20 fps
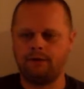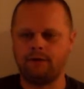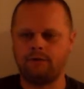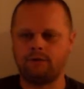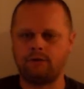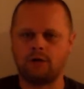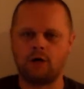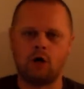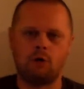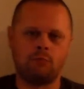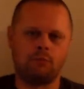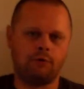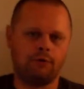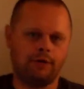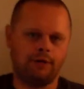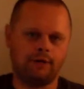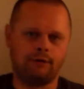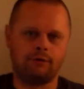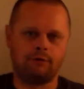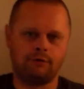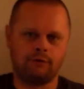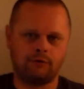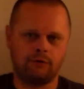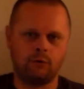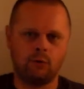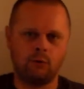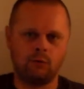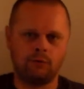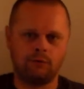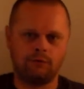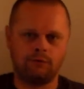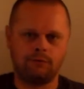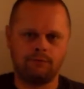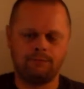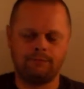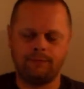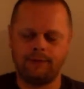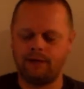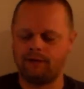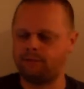These are called predictor
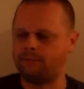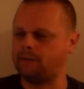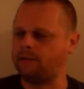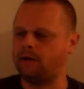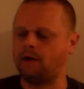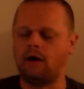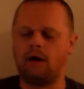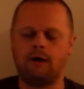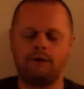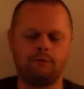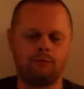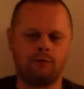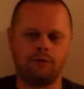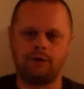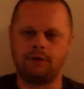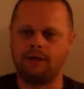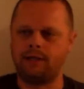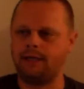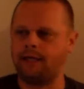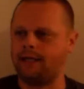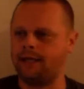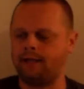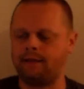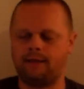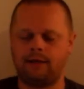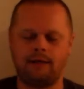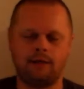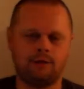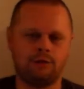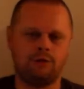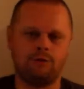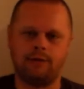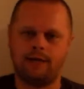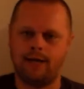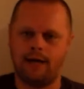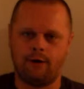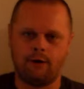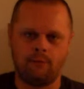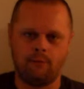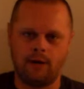scores. And that's beyond really anything that you
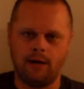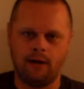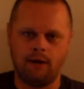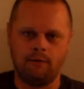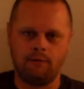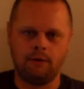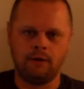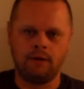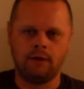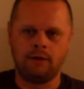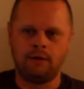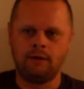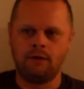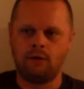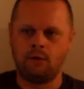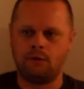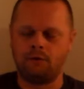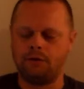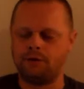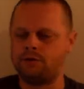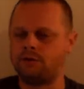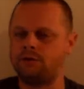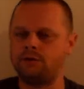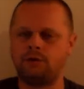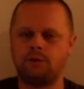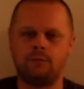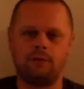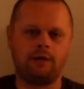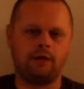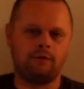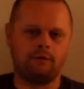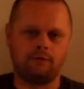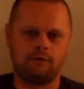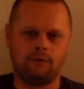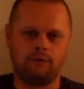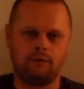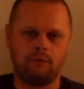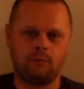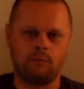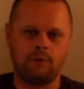care about or that you should be
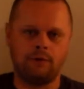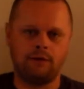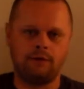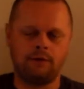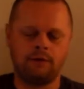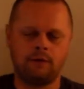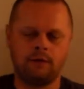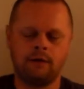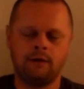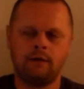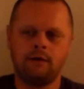concerned with.